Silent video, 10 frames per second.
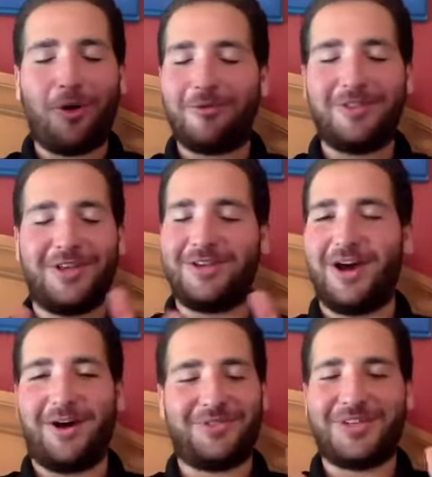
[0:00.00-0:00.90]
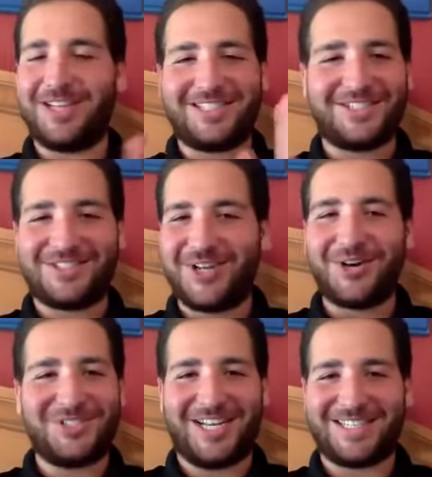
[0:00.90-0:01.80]
no, like there's no
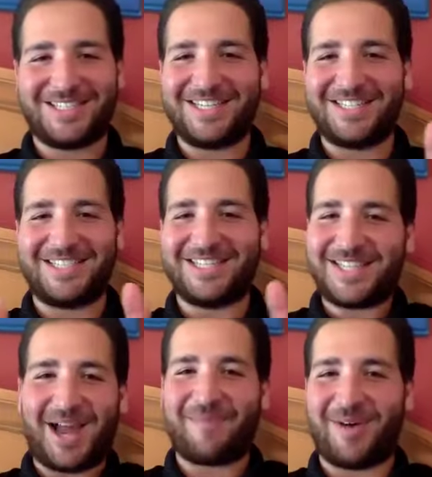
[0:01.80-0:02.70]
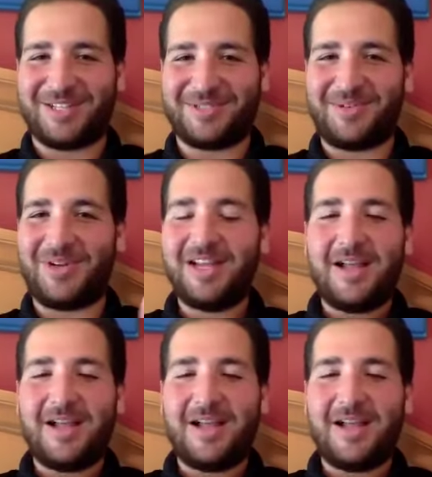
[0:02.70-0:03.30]
chance. It's not possible.